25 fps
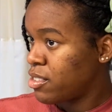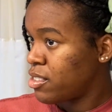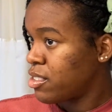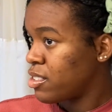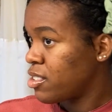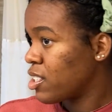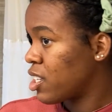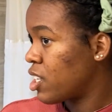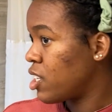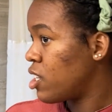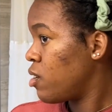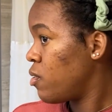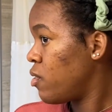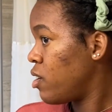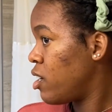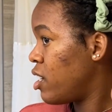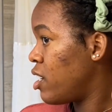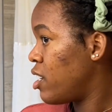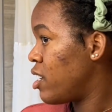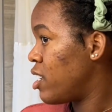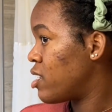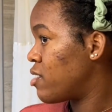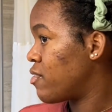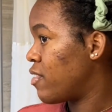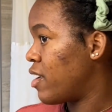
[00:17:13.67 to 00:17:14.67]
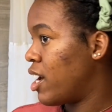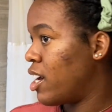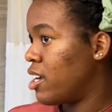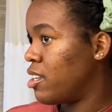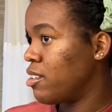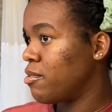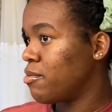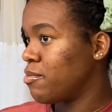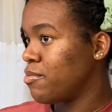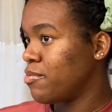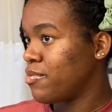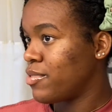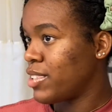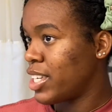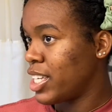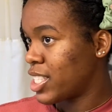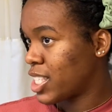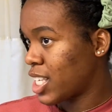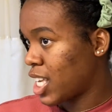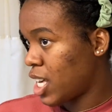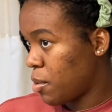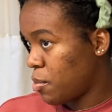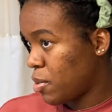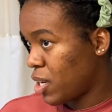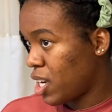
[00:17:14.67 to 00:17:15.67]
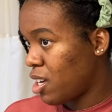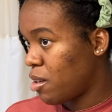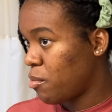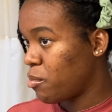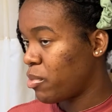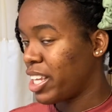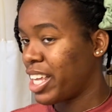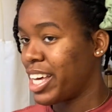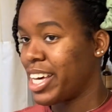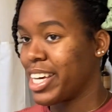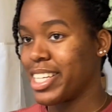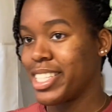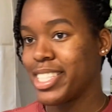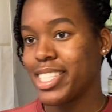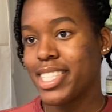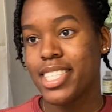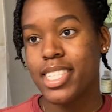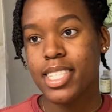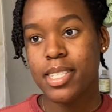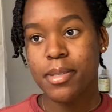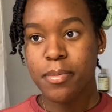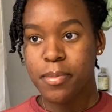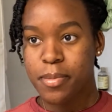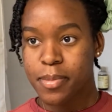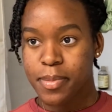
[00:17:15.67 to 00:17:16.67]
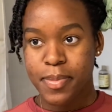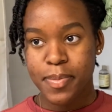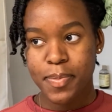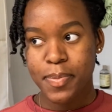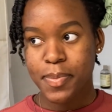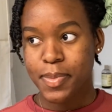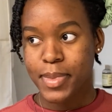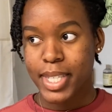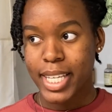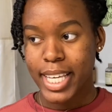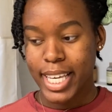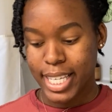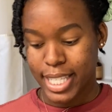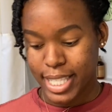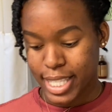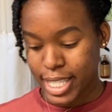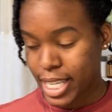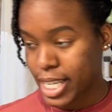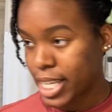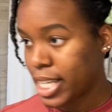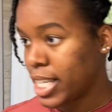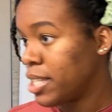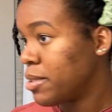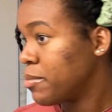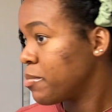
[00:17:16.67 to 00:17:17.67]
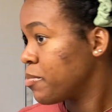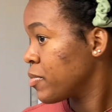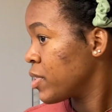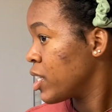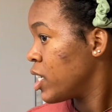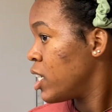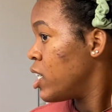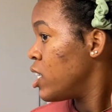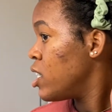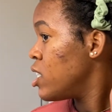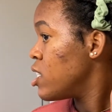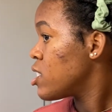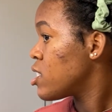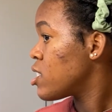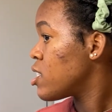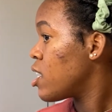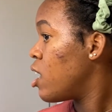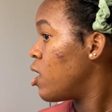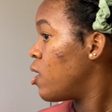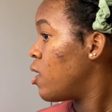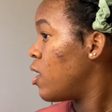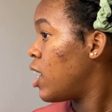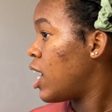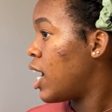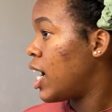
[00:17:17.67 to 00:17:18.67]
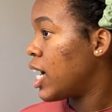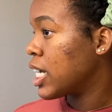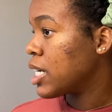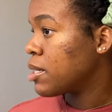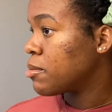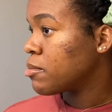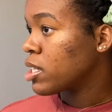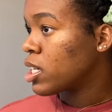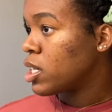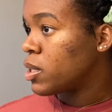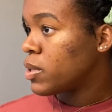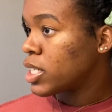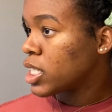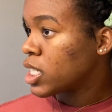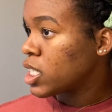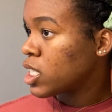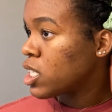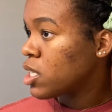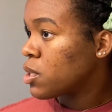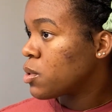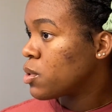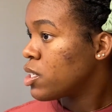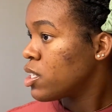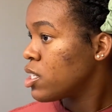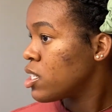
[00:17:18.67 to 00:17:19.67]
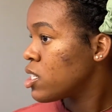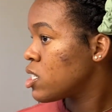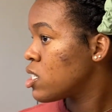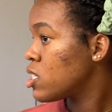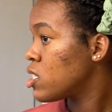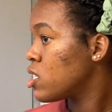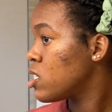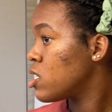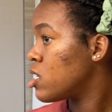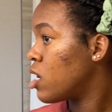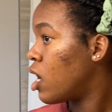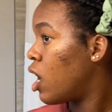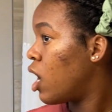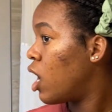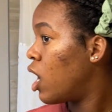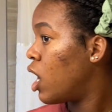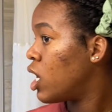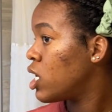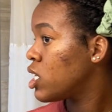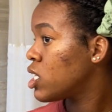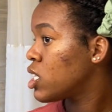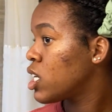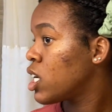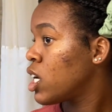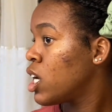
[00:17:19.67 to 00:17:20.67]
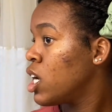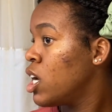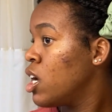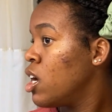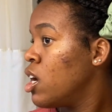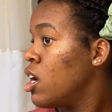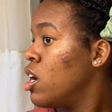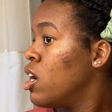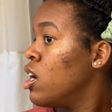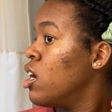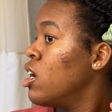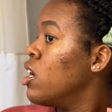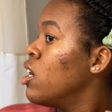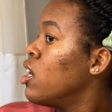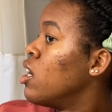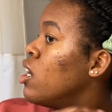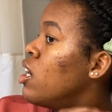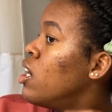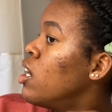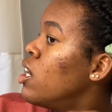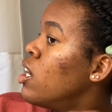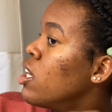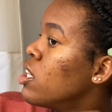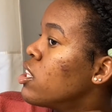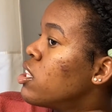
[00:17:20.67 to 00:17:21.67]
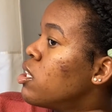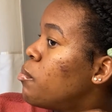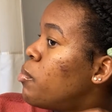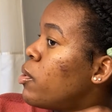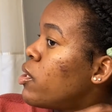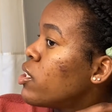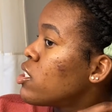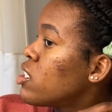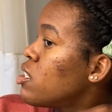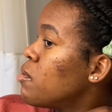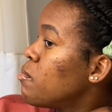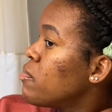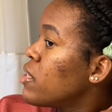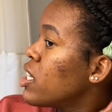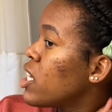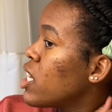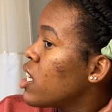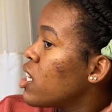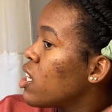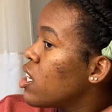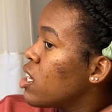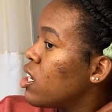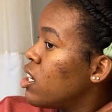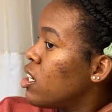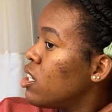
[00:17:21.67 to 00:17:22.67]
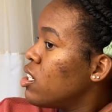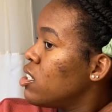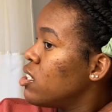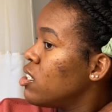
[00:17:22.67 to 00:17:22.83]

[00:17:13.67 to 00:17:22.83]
You know what? It's fine. It's keeping it in place. It's good. So I am going to start the bottom here.